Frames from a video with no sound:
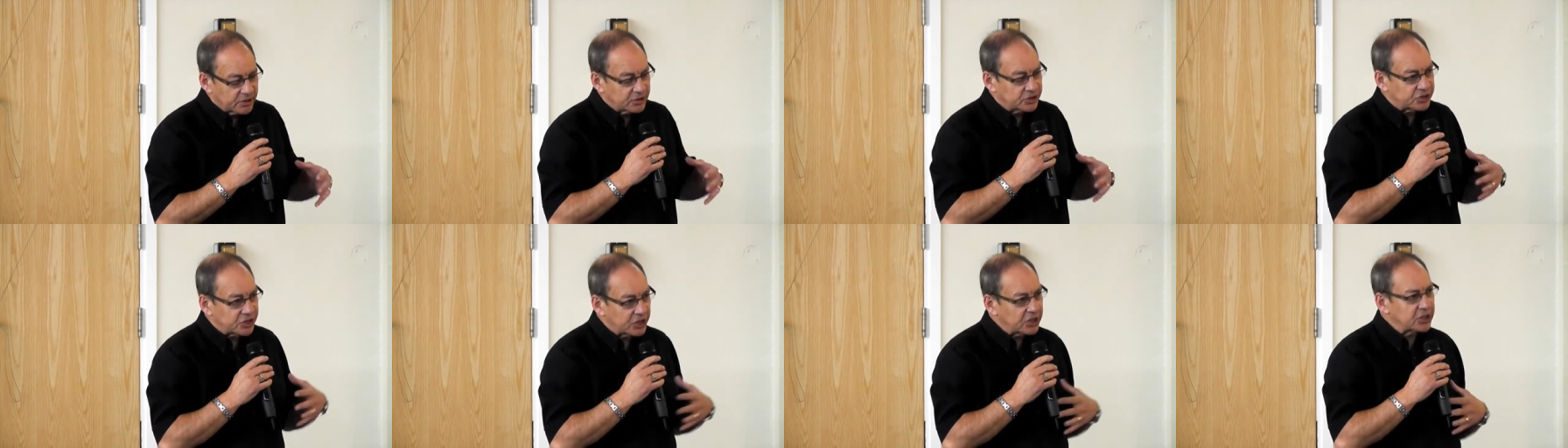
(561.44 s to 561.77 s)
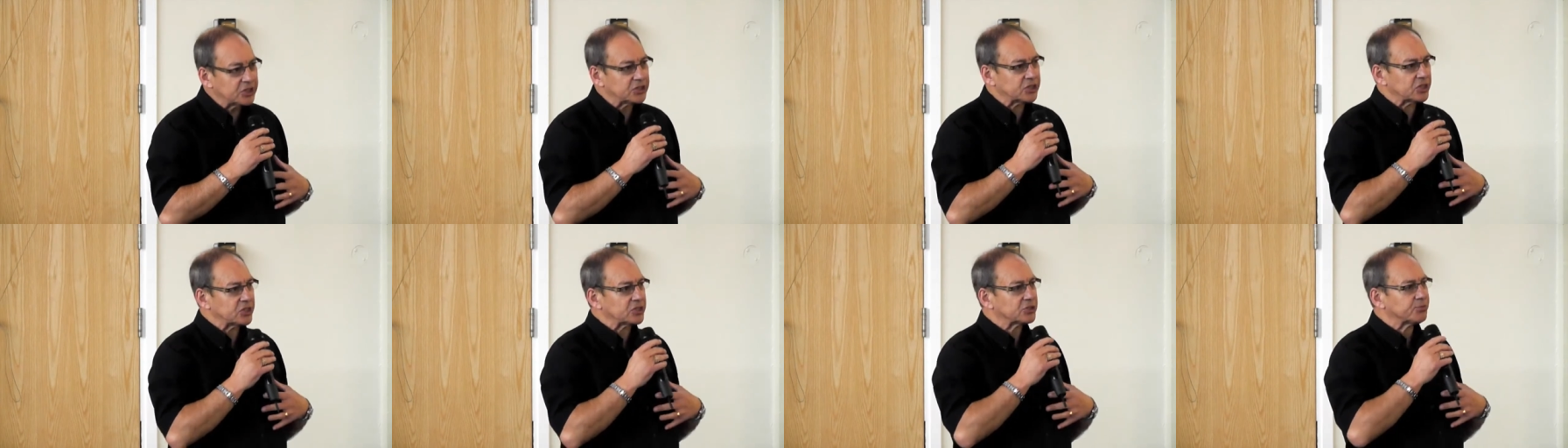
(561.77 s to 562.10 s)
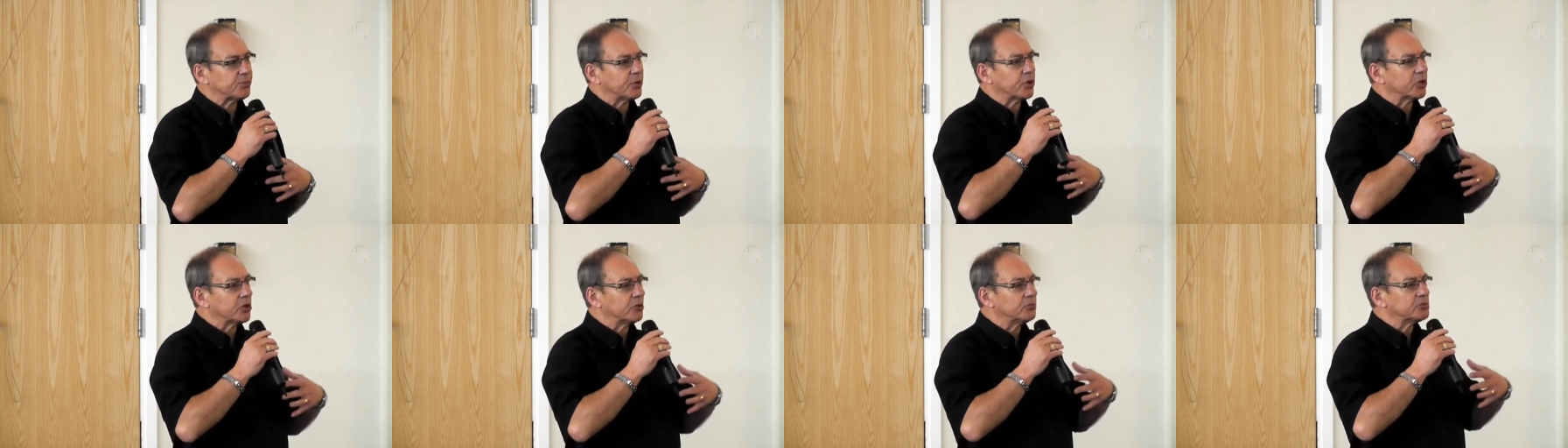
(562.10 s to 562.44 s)
Jesus
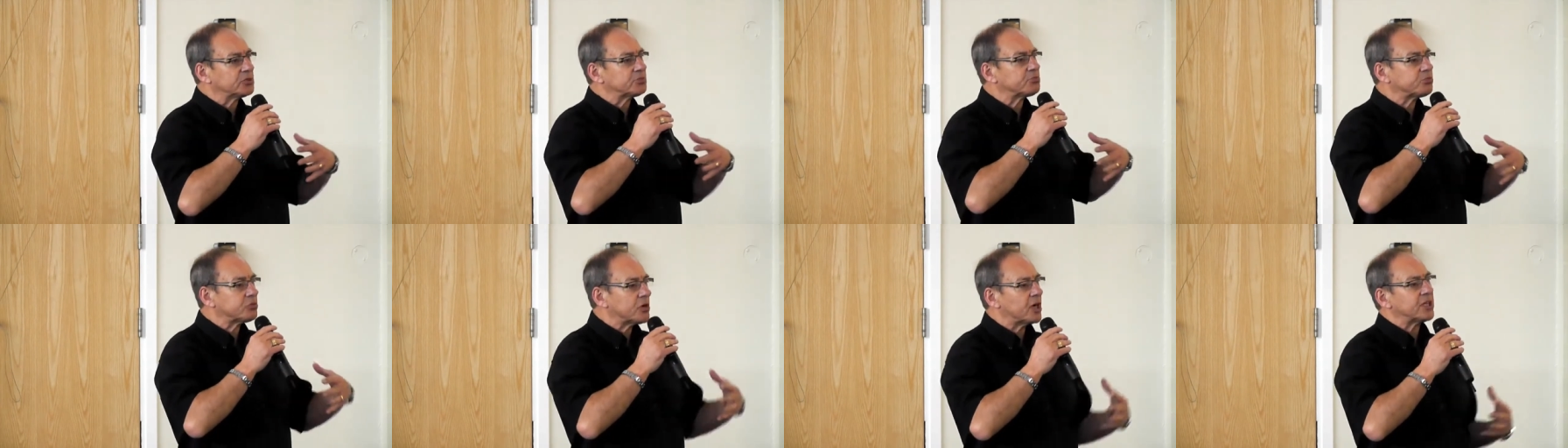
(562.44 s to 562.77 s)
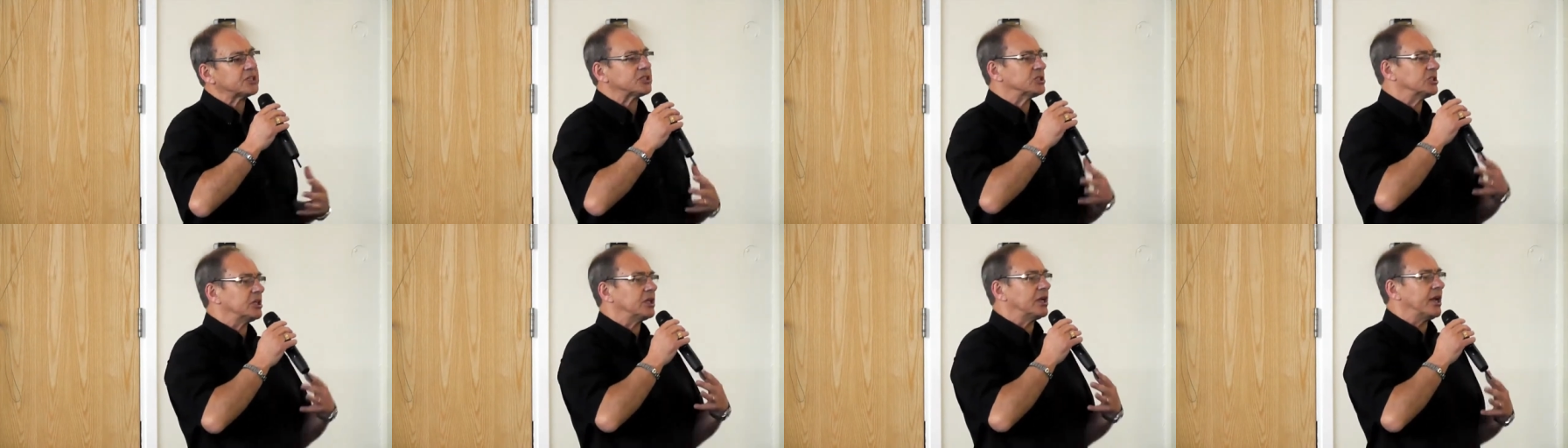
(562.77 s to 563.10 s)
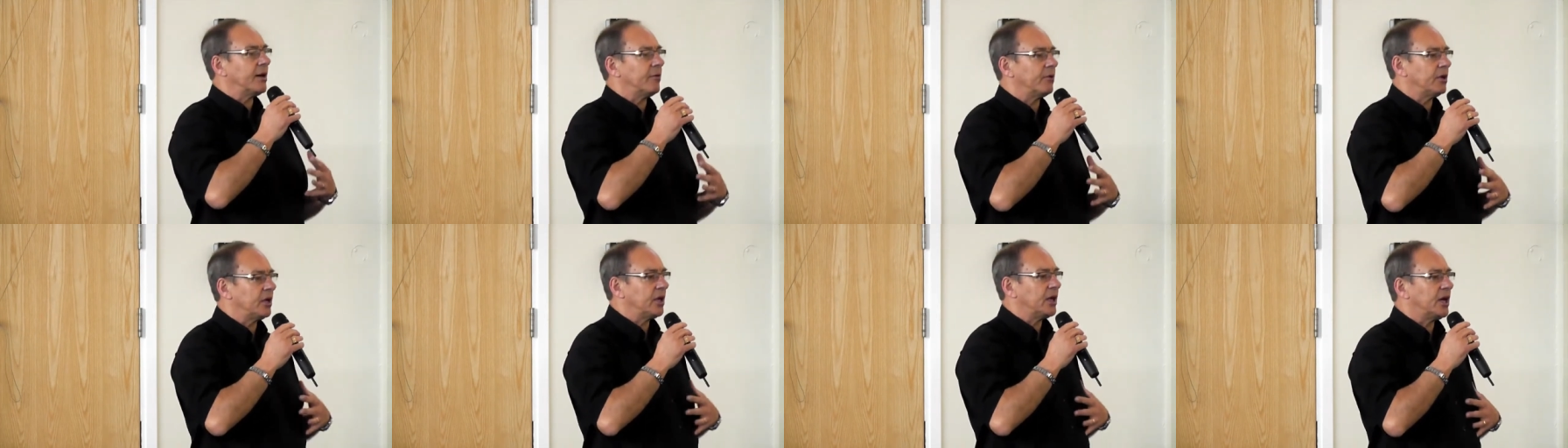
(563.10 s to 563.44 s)
becomes present in
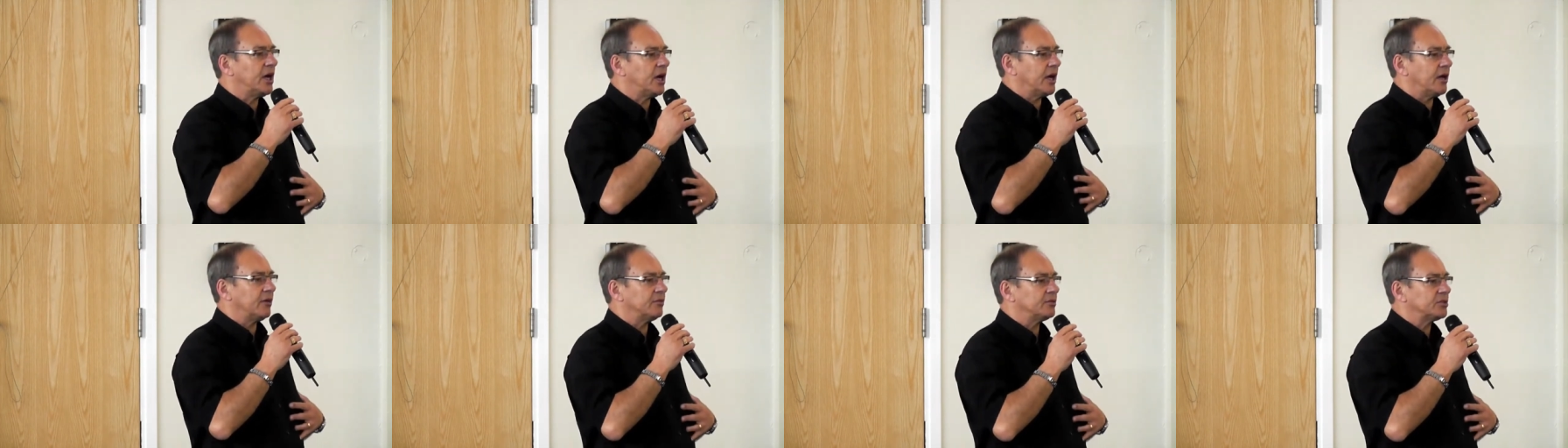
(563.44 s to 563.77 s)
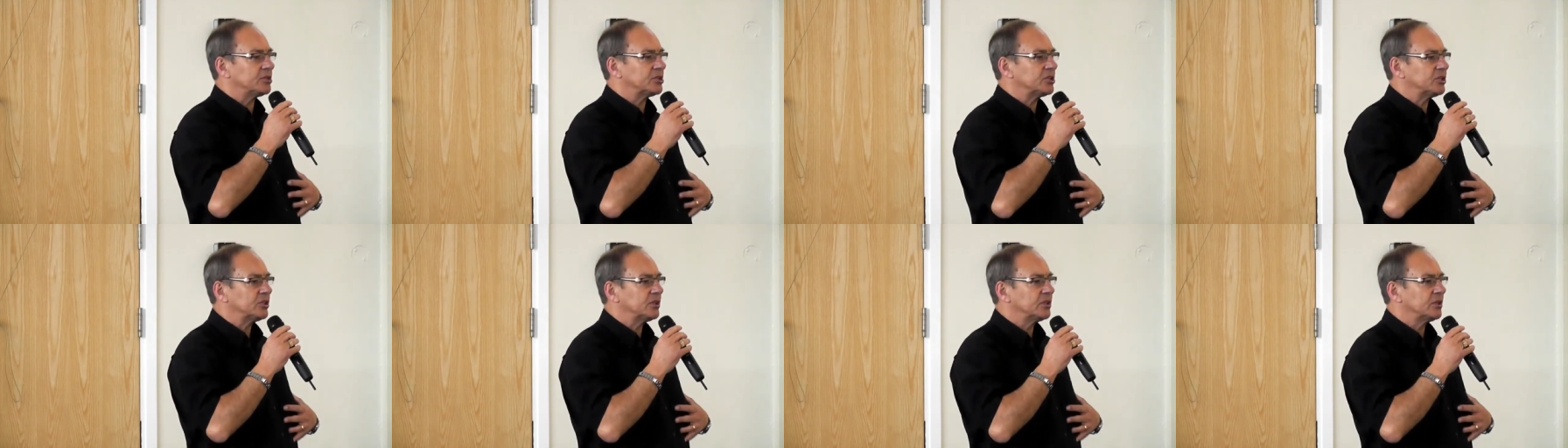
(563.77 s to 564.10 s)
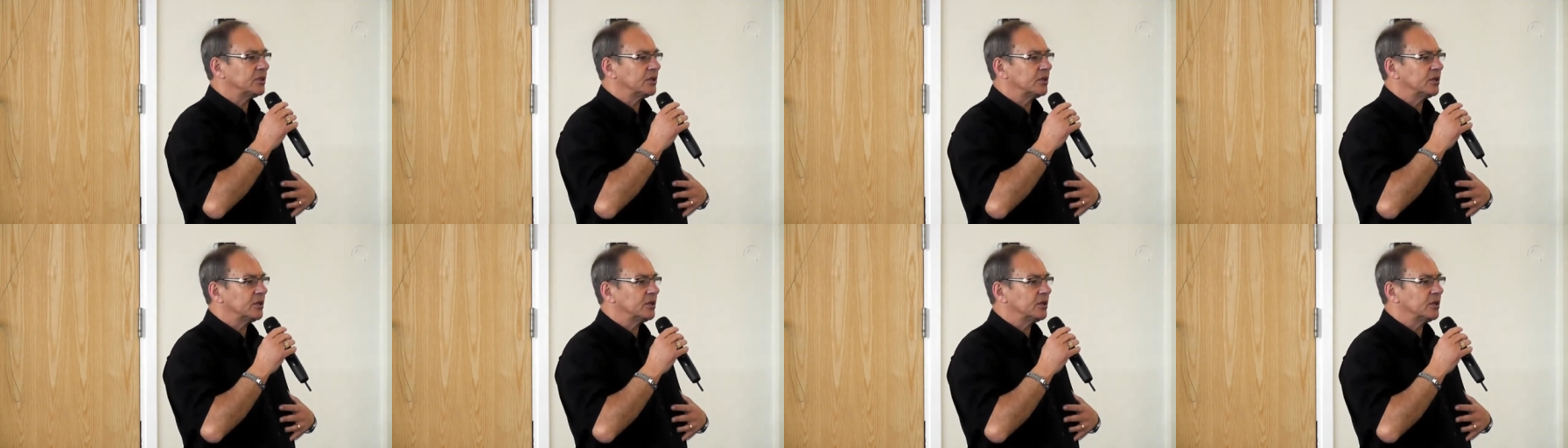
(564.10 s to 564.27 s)
our lives.